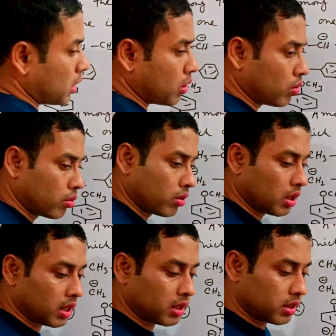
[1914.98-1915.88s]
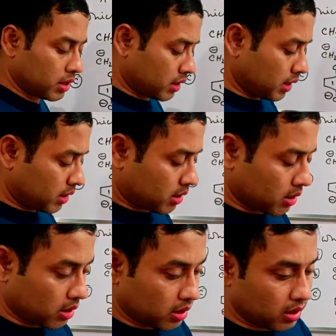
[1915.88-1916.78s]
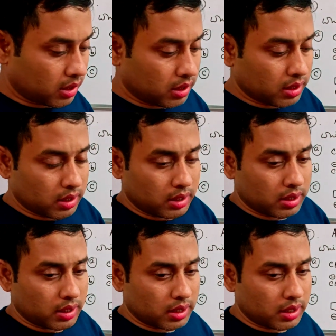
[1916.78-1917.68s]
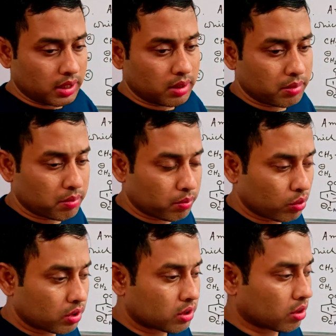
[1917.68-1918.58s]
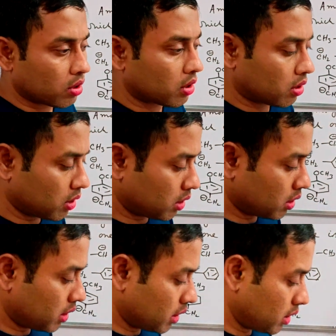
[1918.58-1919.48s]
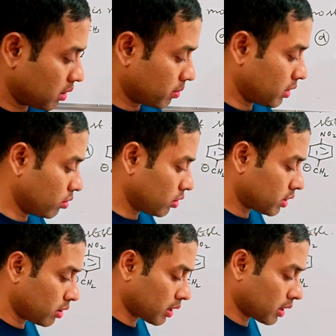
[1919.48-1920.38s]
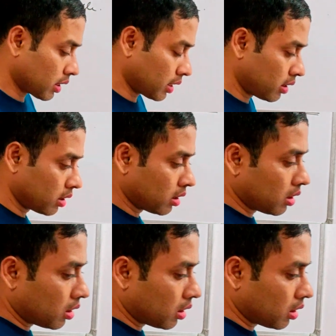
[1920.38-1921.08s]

You will learn the details in any books or any videos you can learn.